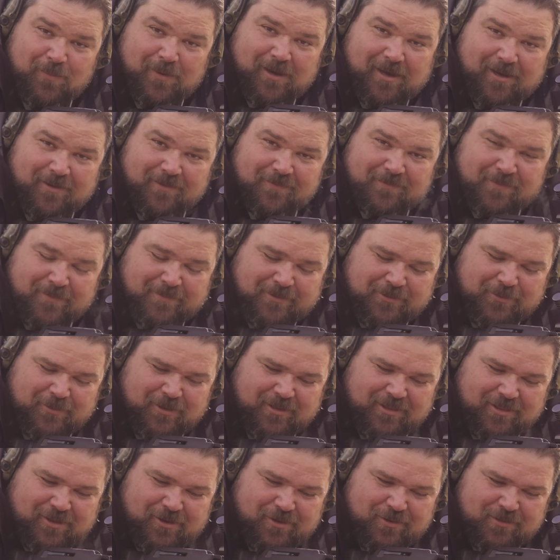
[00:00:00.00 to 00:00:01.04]
Well, from
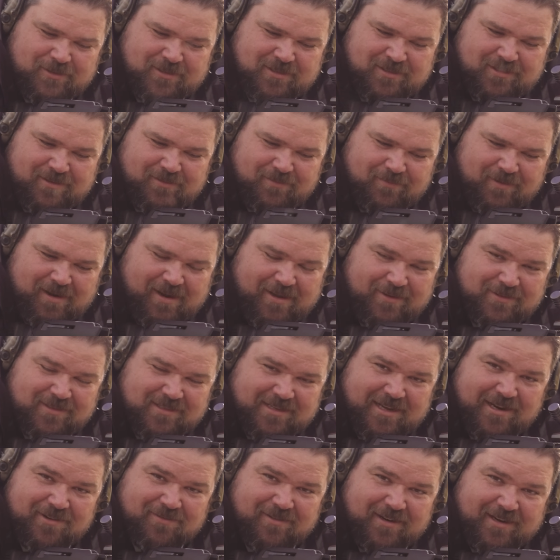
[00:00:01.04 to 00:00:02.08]
doing those rounds
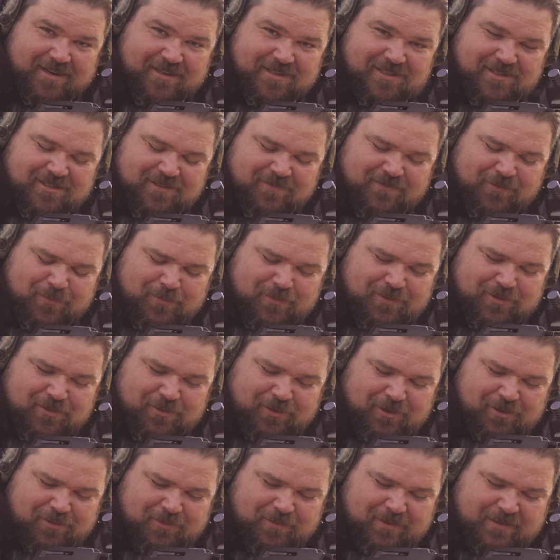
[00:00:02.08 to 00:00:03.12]
downrange and from
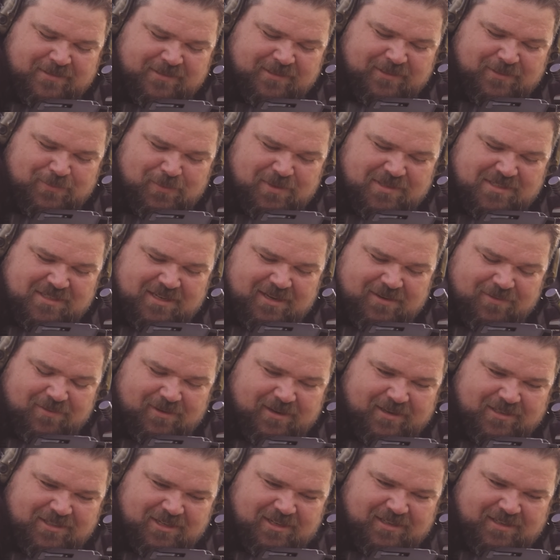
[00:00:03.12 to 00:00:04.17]
doing all the rest of these ones
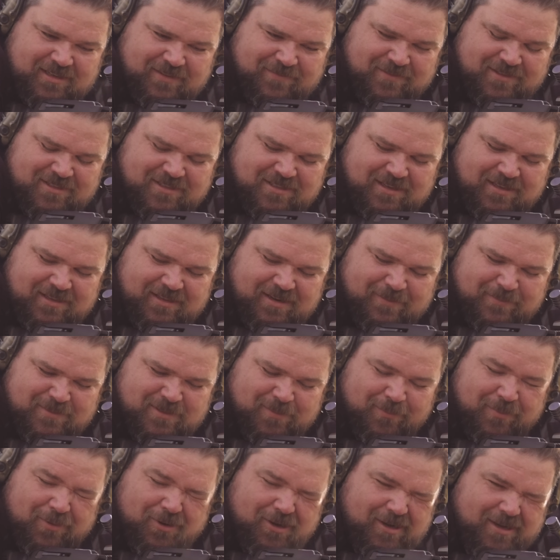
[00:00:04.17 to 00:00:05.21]
downrange, I can definitely say that I'm
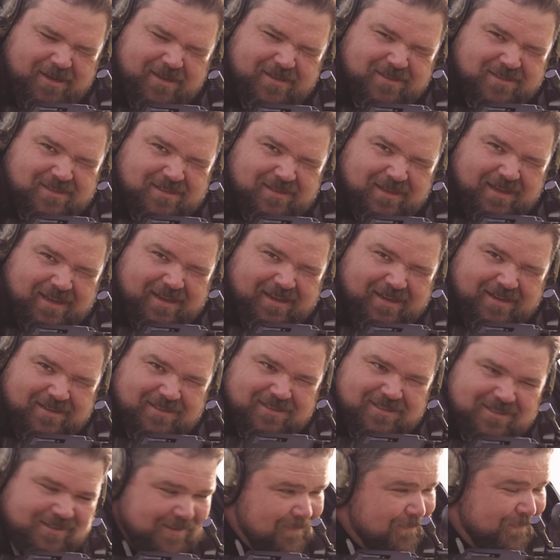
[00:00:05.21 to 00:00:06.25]
surprised
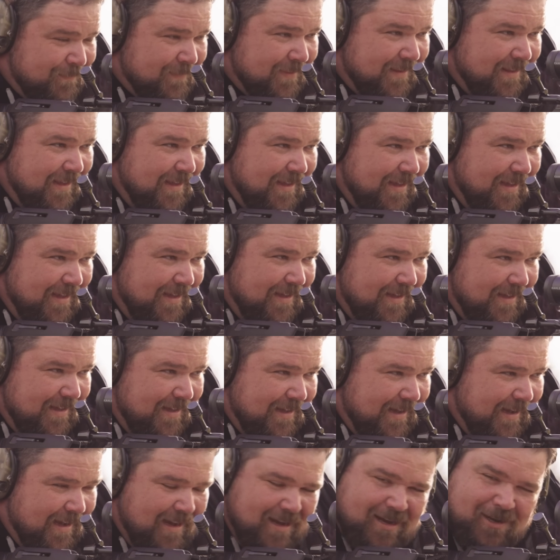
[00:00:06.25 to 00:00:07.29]
at
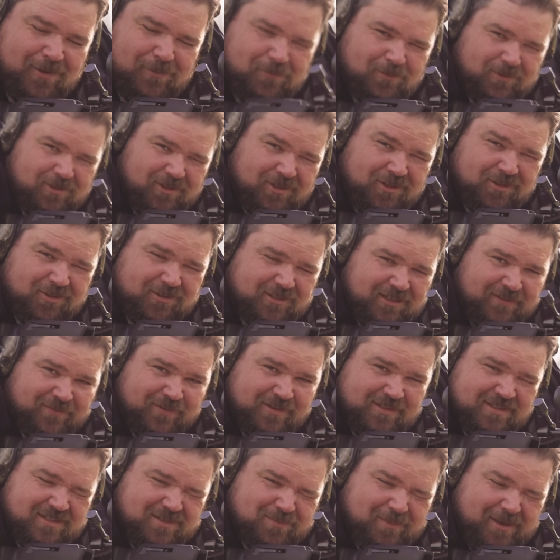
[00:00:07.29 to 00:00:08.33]
how little
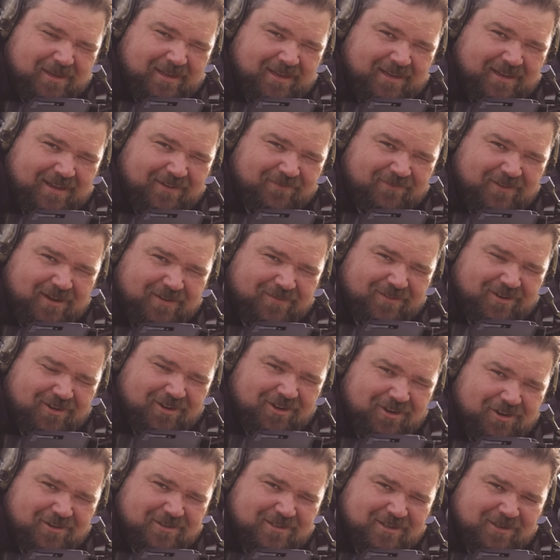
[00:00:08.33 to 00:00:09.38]
difference it's making at 500
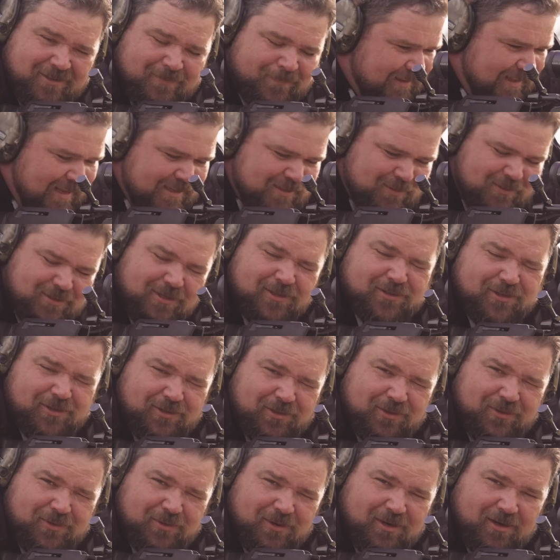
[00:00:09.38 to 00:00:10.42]
yards here. The last ones I'll
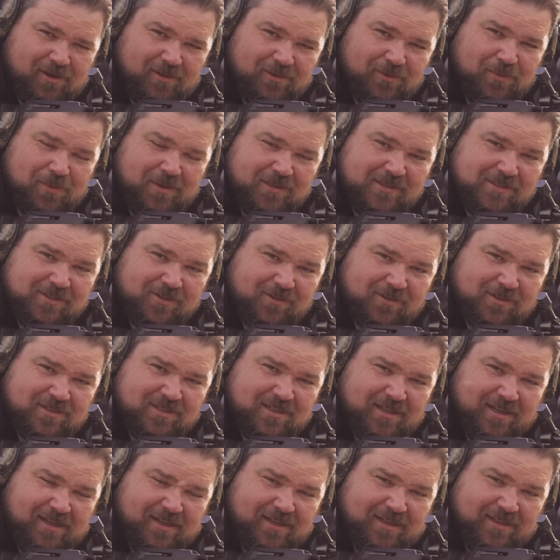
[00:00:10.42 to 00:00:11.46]
do are the ones that are
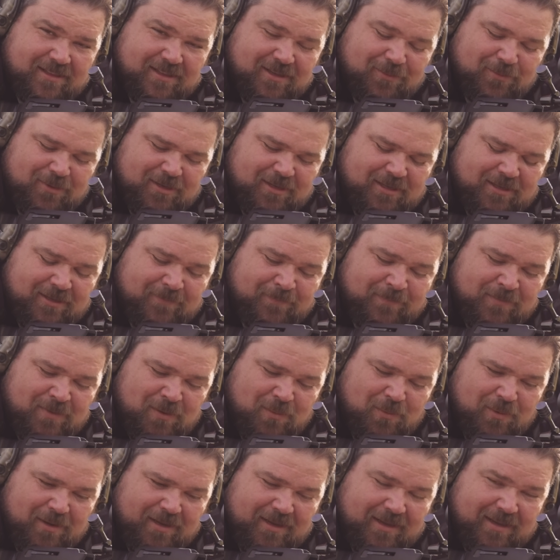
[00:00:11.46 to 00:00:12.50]
uh, that we
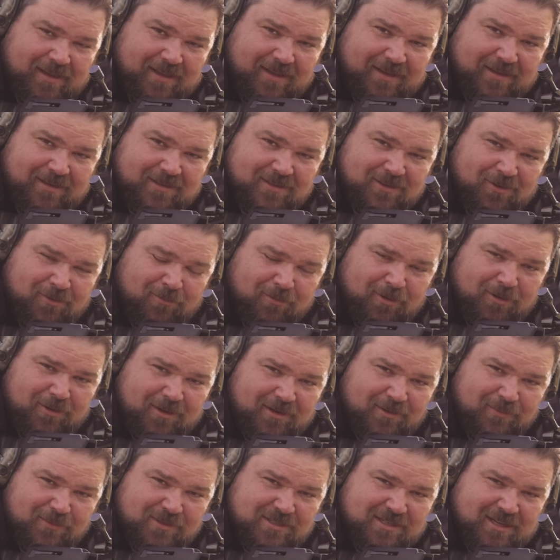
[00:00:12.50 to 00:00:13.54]
went and
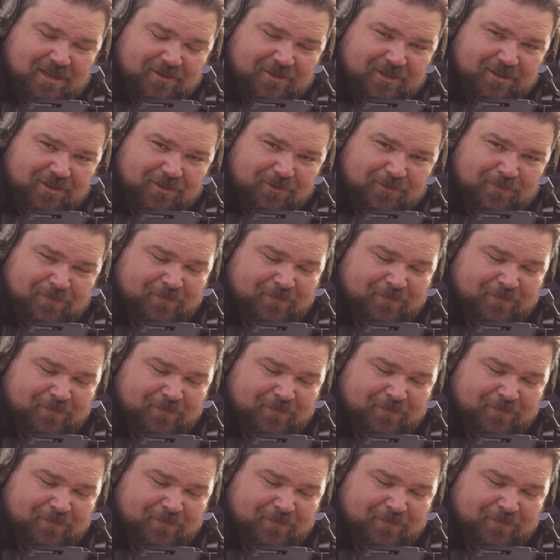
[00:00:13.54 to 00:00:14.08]
corroded, and we'll see how they do.